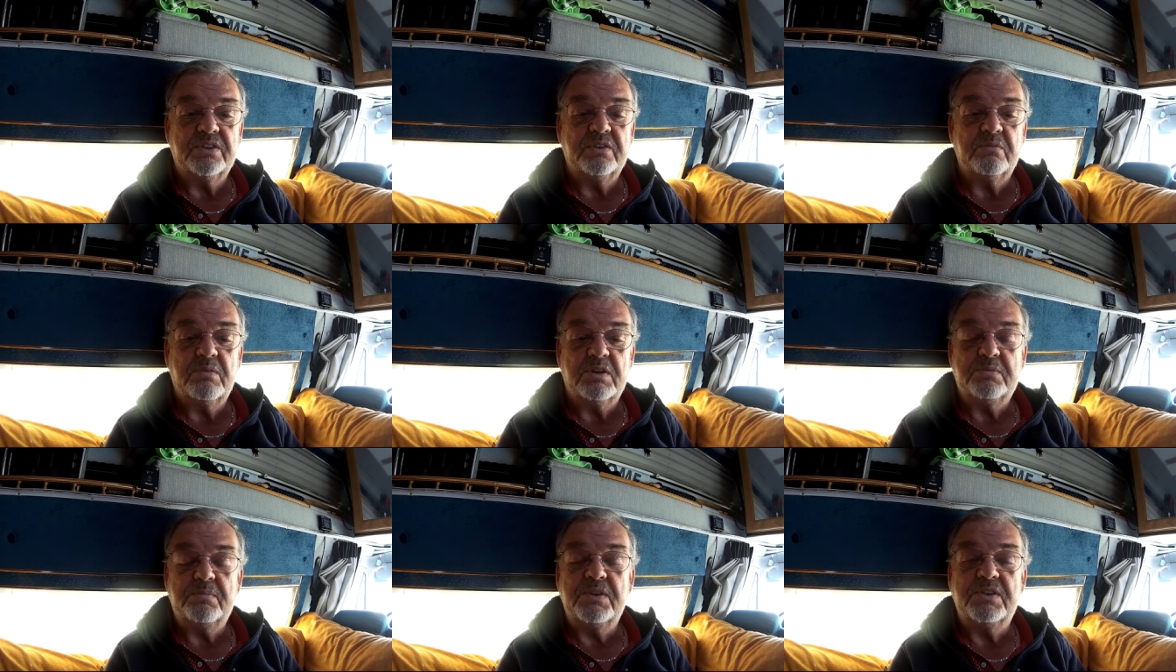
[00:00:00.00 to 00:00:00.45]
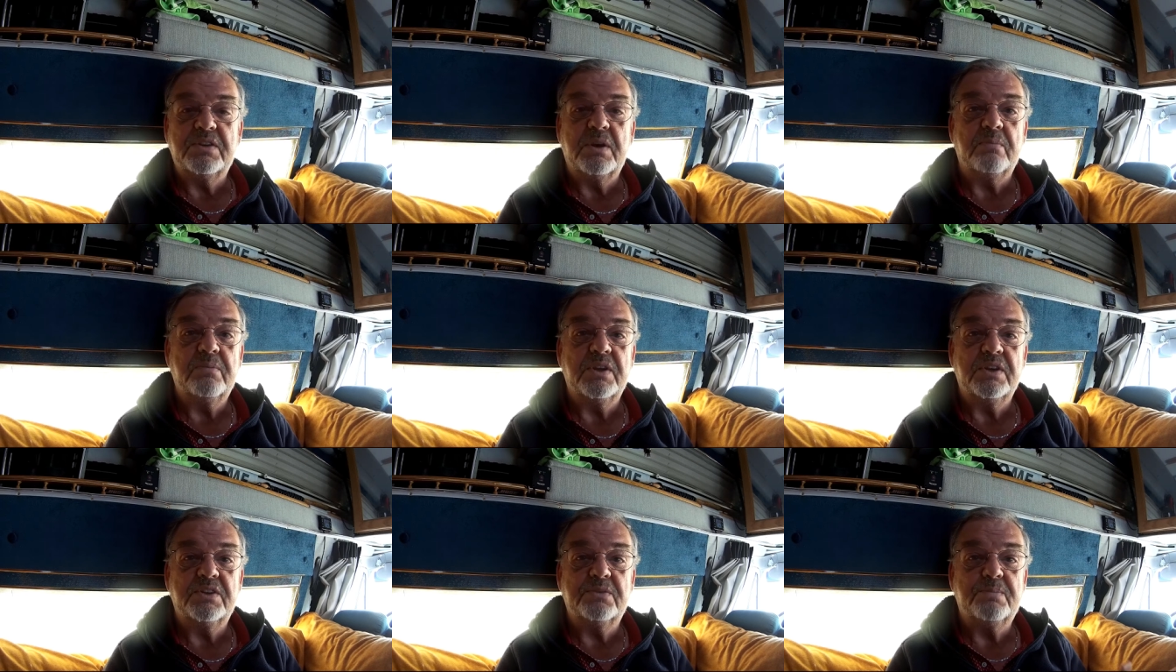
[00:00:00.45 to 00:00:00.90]
there must be
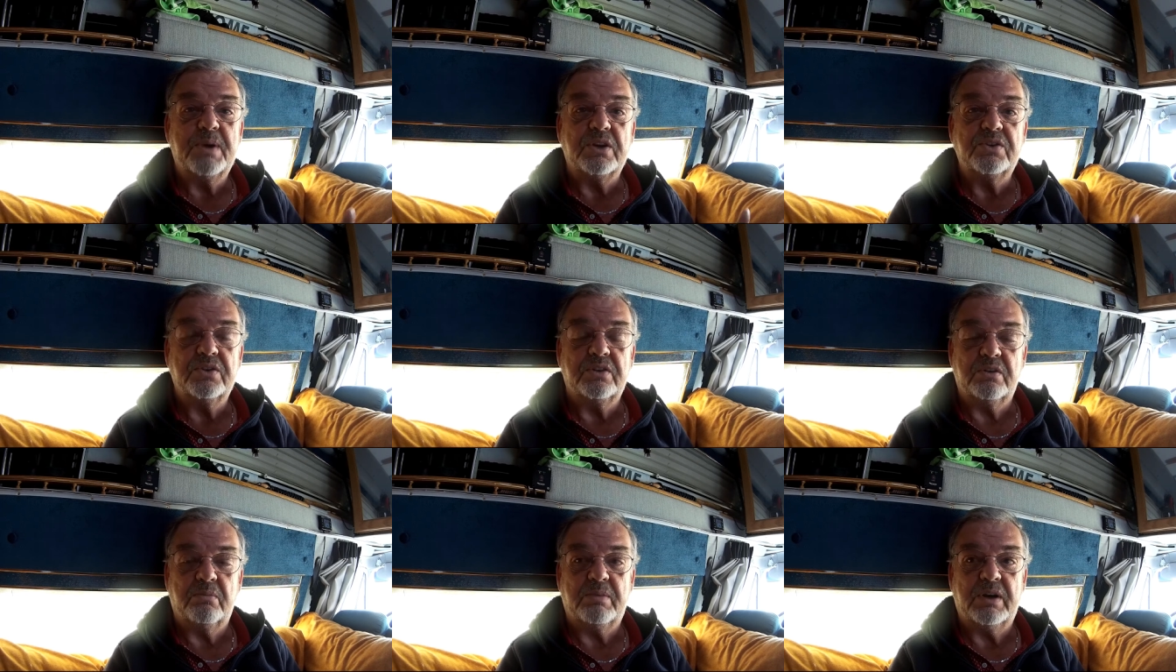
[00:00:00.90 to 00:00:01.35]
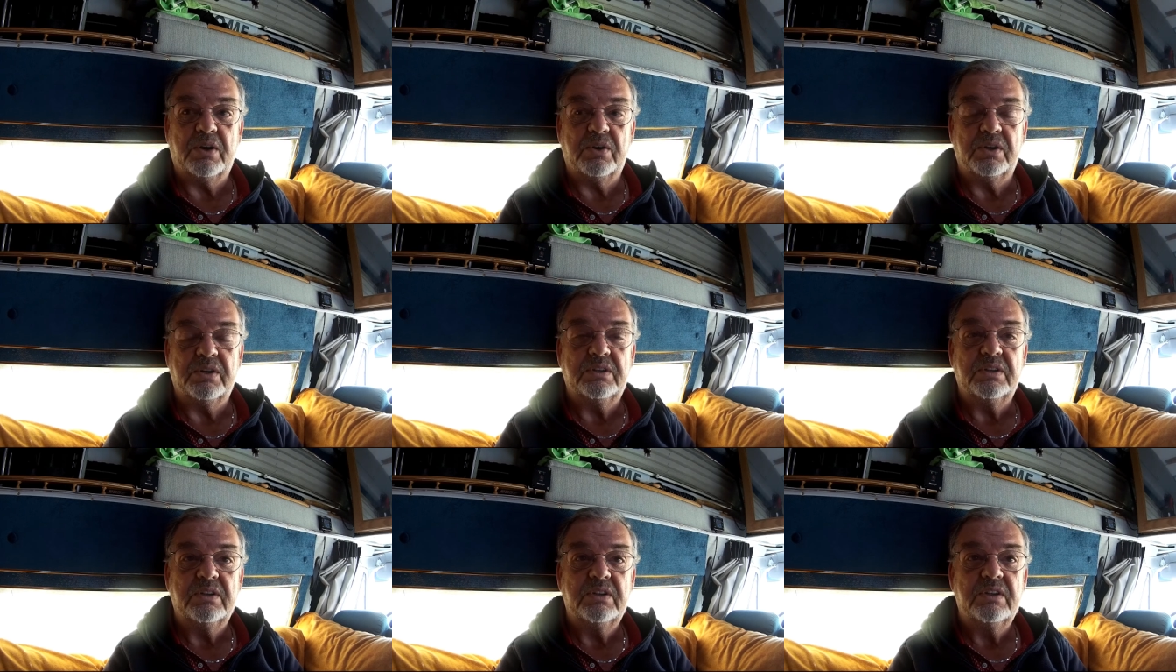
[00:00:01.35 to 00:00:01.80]
something special about
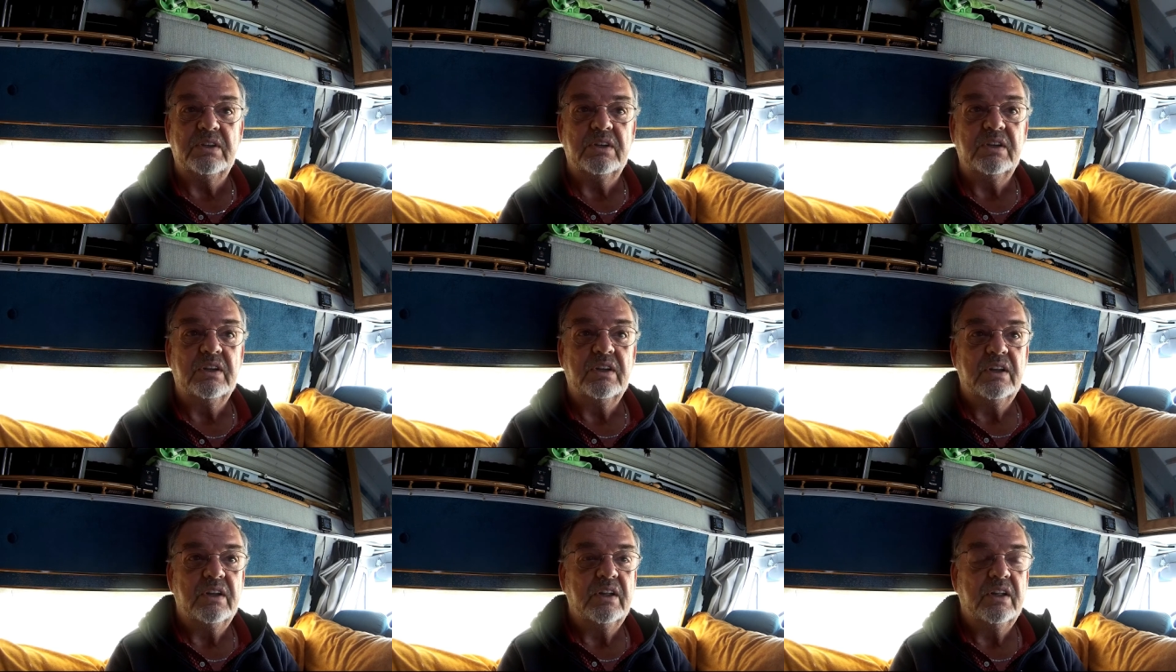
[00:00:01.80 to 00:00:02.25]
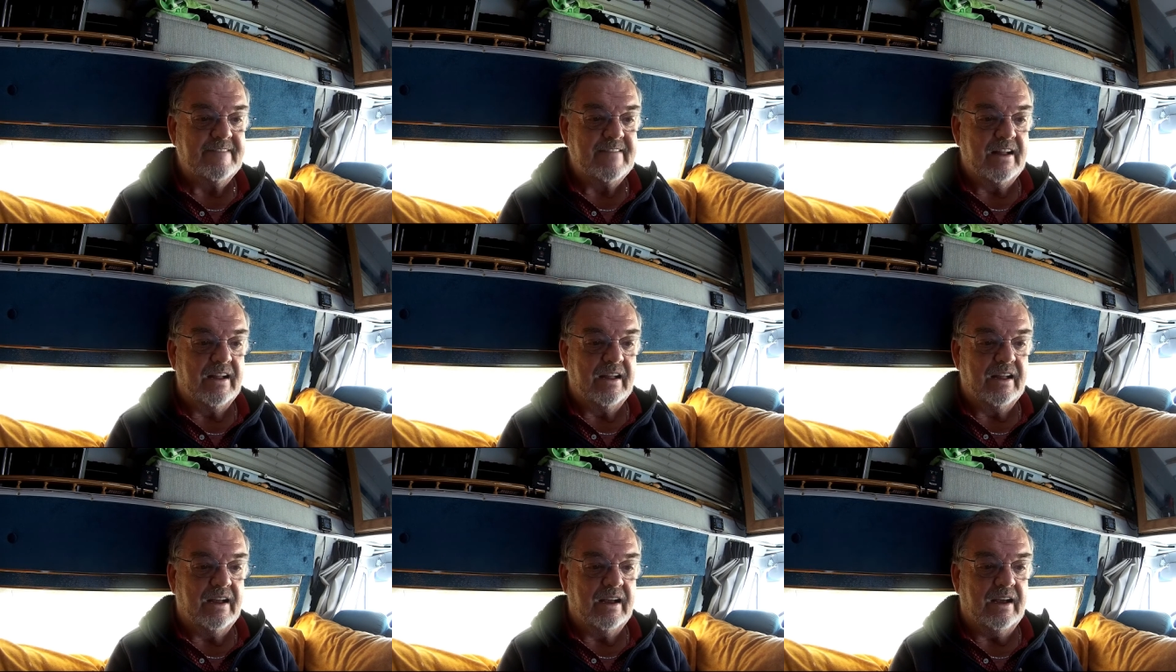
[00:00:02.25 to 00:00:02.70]
it.
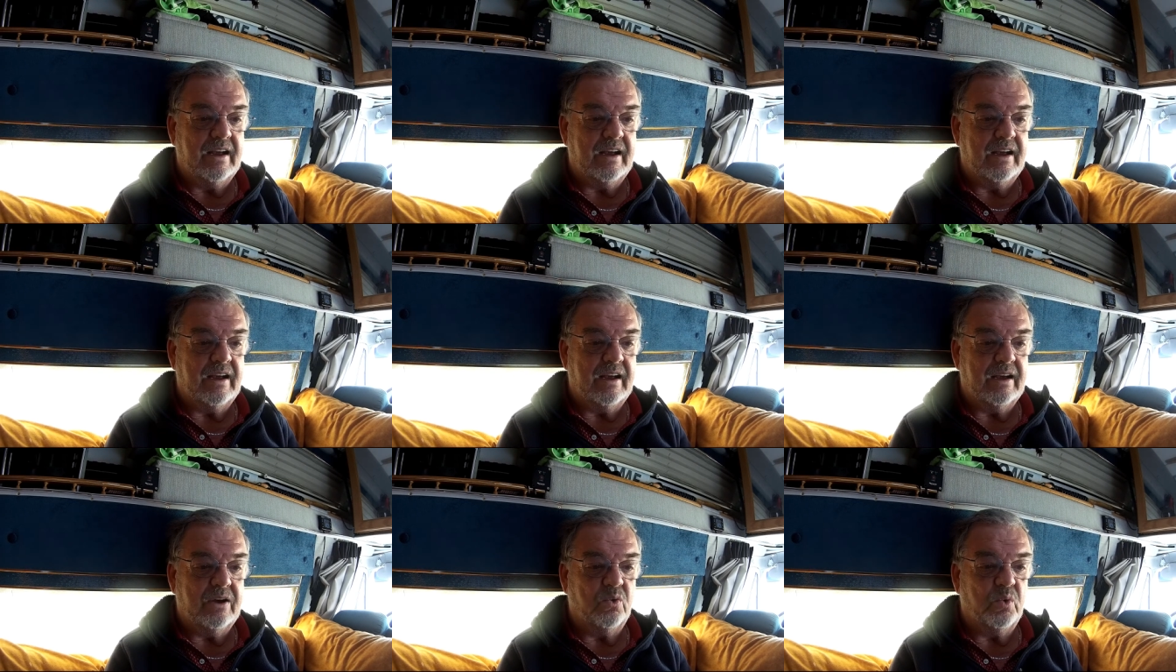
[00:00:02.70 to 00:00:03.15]
Uh,